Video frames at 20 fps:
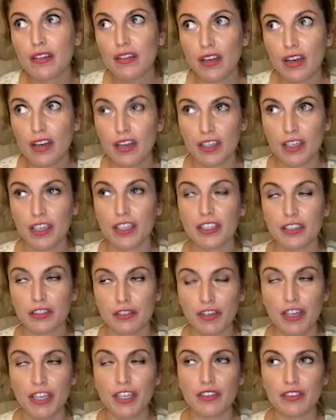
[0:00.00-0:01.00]
on, in Young
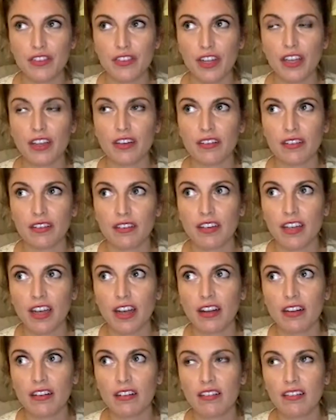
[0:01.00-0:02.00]
Frankenstein. Yeah.
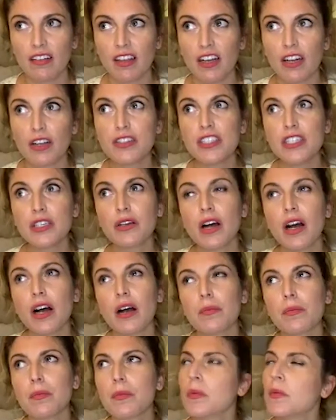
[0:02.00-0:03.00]
And also,
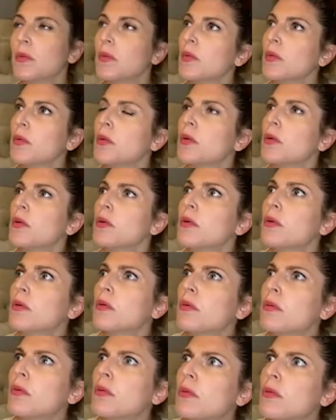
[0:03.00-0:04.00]
um,
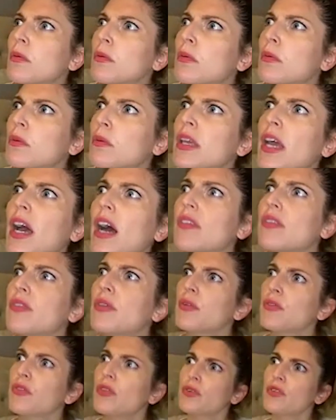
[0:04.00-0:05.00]
yeah,
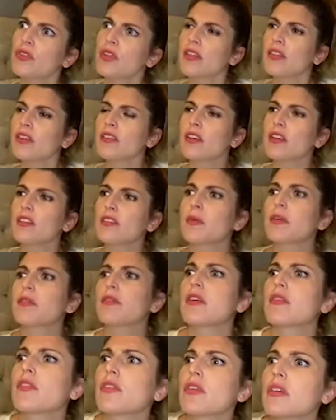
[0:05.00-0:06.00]
those, those, I think that's my
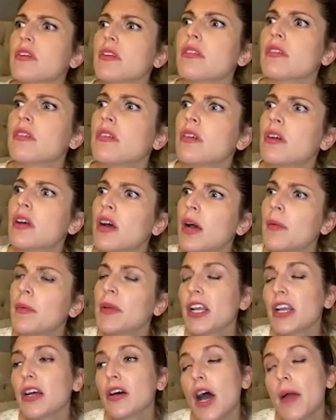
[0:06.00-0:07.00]
favorite. I mean,
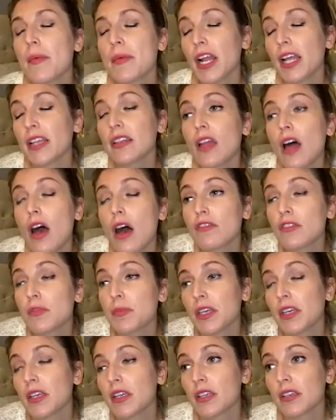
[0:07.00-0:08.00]
I, I mean, I loved
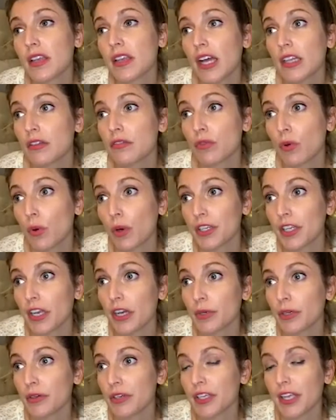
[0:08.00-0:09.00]
being in California.
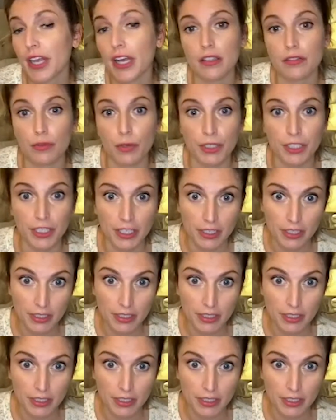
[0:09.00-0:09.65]
We were in California.